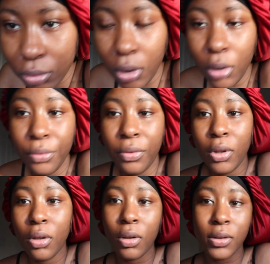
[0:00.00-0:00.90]

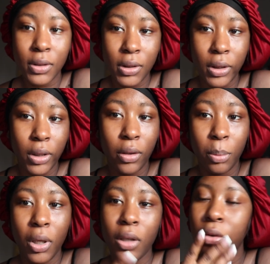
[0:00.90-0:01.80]
hopefully you can't see the
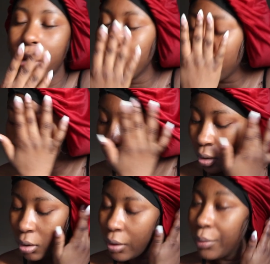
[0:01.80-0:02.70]
background,
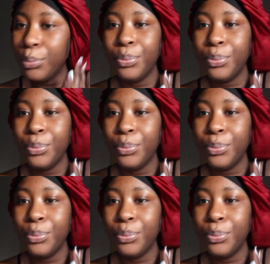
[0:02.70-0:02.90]
but